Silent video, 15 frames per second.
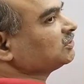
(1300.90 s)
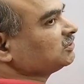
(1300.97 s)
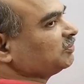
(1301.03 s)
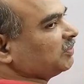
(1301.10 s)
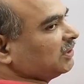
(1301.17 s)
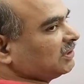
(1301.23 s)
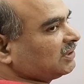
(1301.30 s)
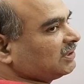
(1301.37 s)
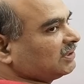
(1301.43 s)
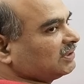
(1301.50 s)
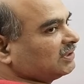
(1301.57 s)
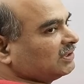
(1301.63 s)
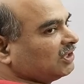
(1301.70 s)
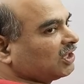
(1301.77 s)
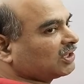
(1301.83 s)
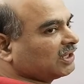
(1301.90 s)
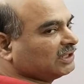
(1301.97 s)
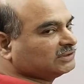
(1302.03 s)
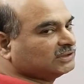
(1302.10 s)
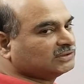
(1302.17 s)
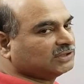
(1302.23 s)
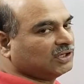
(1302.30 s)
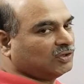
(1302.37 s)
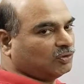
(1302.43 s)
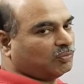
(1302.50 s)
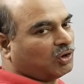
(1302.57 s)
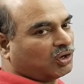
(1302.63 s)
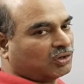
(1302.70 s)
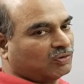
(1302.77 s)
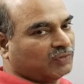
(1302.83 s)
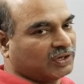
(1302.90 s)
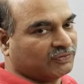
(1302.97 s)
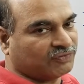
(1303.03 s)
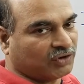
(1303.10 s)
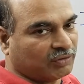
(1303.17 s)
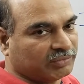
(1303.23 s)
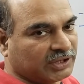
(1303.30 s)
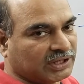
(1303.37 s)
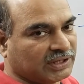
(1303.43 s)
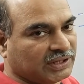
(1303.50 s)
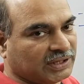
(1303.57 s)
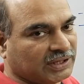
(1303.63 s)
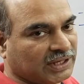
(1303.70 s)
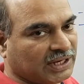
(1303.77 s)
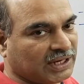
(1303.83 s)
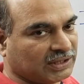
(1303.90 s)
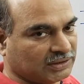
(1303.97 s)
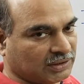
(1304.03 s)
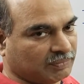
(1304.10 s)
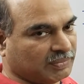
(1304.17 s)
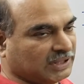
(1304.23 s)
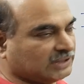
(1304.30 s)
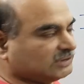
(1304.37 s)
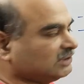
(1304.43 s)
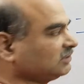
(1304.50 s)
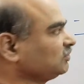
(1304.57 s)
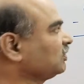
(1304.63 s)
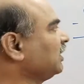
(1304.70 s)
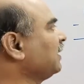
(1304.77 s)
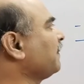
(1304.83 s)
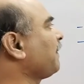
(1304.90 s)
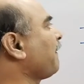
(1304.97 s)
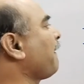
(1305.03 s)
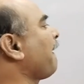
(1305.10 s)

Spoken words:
possible. Not necessary to borrow 1 from the other places. Okay.